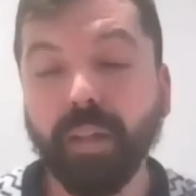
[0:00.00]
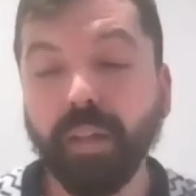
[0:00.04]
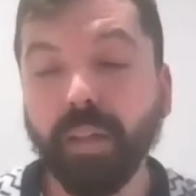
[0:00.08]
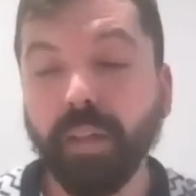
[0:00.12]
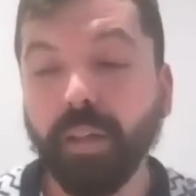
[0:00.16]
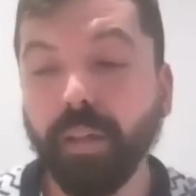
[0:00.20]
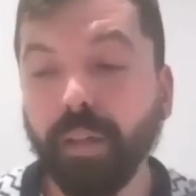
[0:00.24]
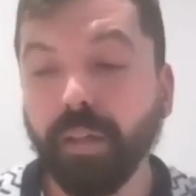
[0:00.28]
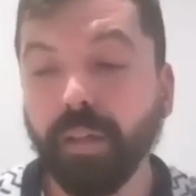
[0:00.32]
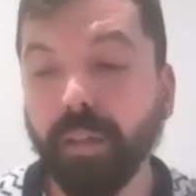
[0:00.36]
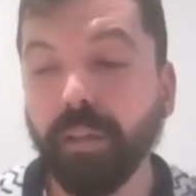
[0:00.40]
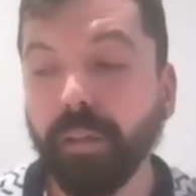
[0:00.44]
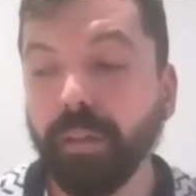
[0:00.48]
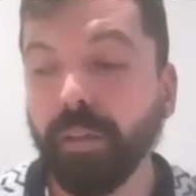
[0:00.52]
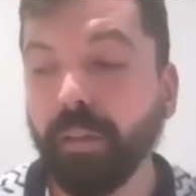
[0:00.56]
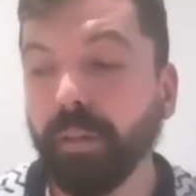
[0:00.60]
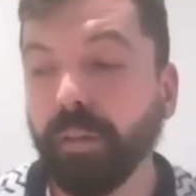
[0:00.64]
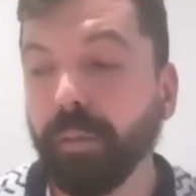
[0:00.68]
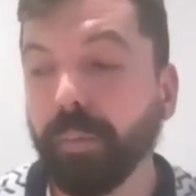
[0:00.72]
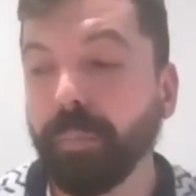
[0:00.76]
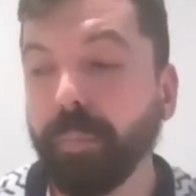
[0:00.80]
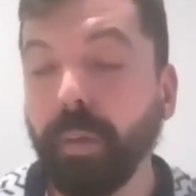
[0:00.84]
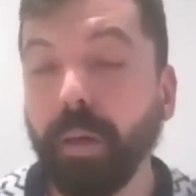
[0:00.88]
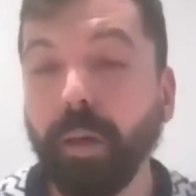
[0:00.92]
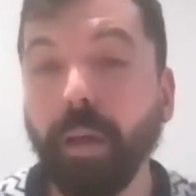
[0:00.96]
uh,
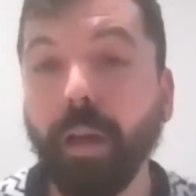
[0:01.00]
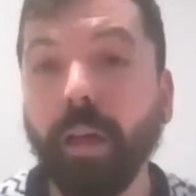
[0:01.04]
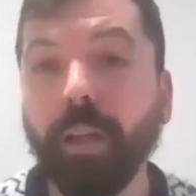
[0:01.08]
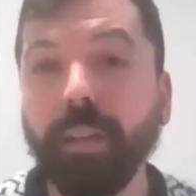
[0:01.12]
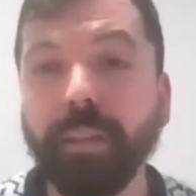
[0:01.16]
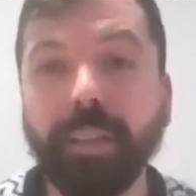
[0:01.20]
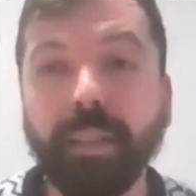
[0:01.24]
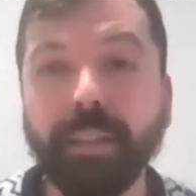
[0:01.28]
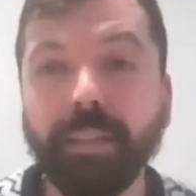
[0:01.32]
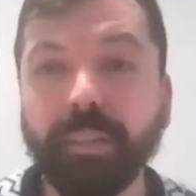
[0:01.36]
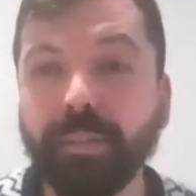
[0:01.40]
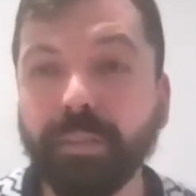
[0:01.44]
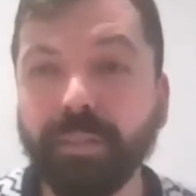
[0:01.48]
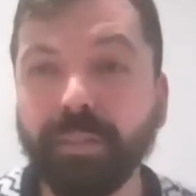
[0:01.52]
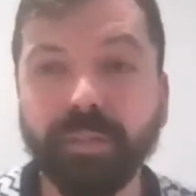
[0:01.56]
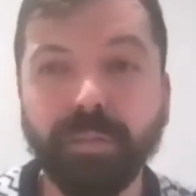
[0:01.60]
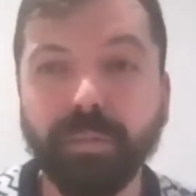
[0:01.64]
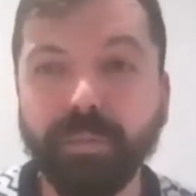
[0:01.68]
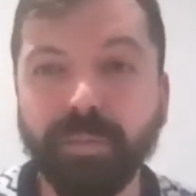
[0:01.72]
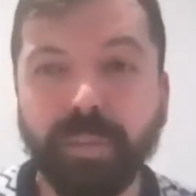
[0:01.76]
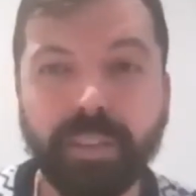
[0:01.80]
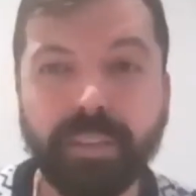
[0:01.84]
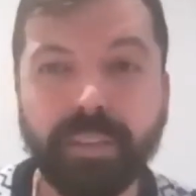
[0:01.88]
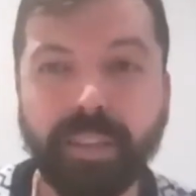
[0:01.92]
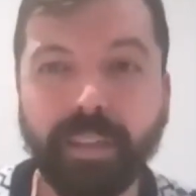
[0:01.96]
a um, planet
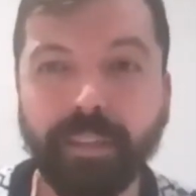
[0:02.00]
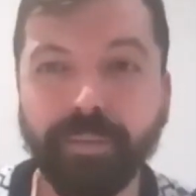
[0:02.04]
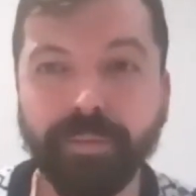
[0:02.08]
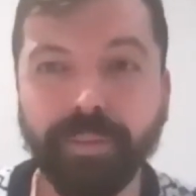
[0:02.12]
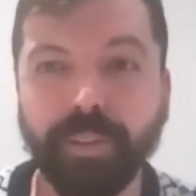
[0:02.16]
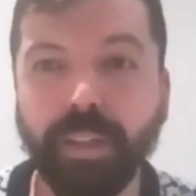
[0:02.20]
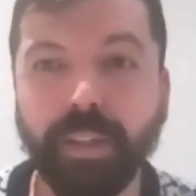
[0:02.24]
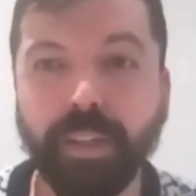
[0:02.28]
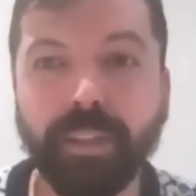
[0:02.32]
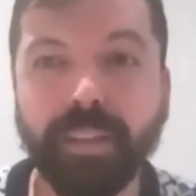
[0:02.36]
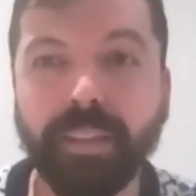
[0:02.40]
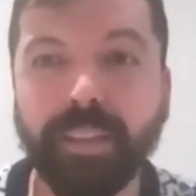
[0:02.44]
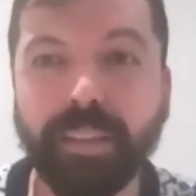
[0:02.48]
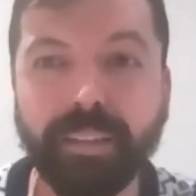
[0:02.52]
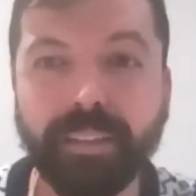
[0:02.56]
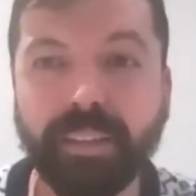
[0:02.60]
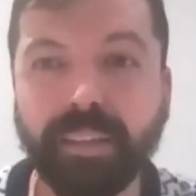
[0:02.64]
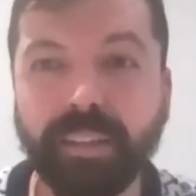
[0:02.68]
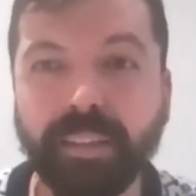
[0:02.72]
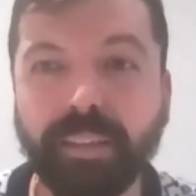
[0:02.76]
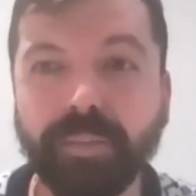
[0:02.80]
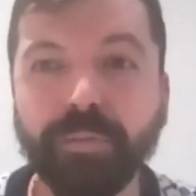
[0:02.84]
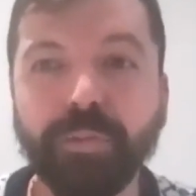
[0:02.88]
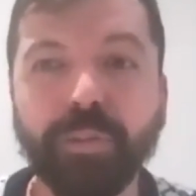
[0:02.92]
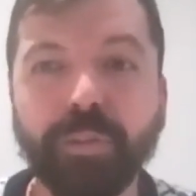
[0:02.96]
whatever it,
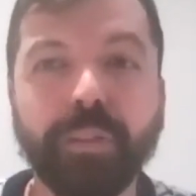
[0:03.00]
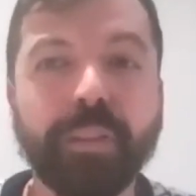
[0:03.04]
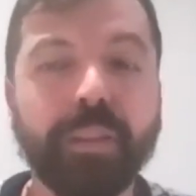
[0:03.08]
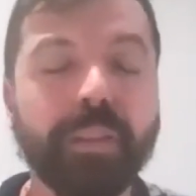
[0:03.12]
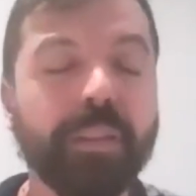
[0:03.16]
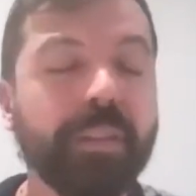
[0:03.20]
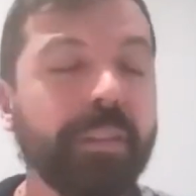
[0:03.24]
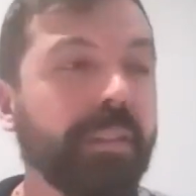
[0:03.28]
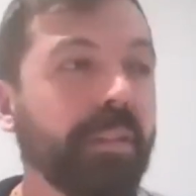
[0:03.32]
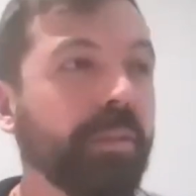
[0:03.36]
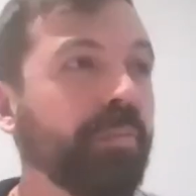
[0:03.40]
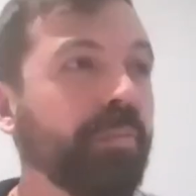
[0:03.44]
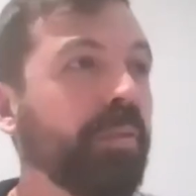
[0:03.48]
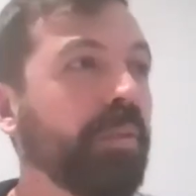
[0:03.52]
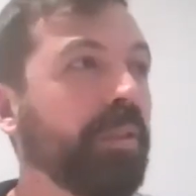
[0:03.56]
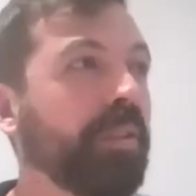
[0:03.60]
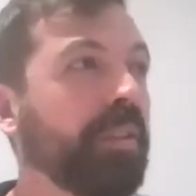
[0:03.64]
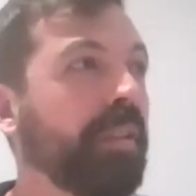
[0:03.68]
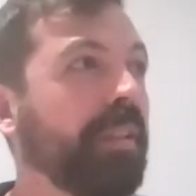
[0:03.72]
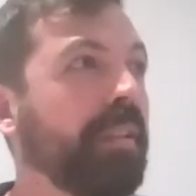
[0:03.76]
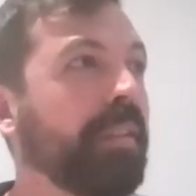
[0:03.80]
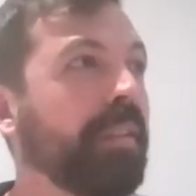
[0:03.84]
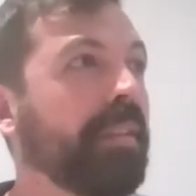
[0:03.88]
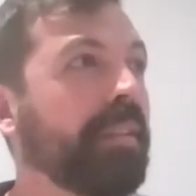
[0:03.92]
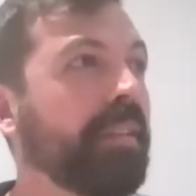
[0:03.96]
it wouldn't
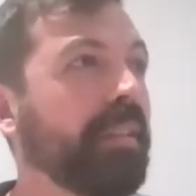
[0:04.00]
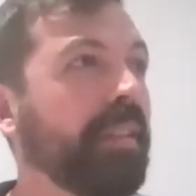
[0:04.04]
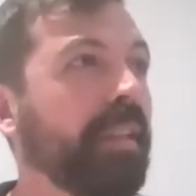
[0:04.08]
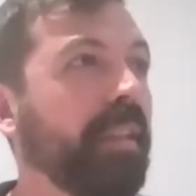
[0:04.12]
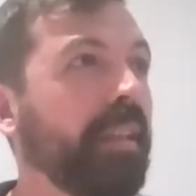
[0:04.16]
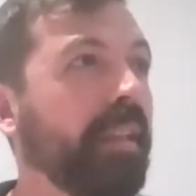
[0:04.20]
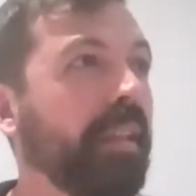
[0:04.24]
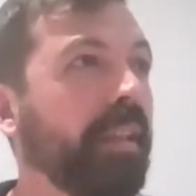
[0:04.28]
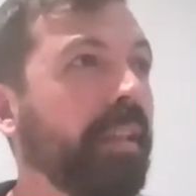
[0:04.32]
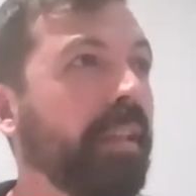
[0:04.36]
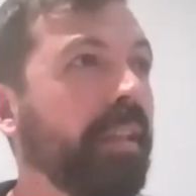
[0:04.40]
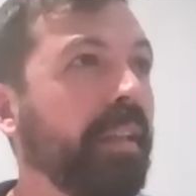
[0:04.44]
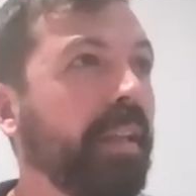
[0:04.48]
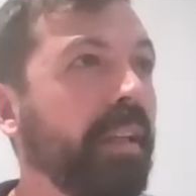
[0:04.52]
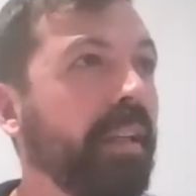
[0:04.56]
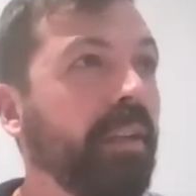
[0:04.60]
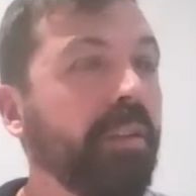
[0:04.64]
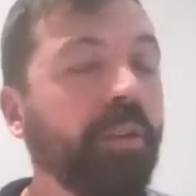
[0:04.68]
wouldn't uh,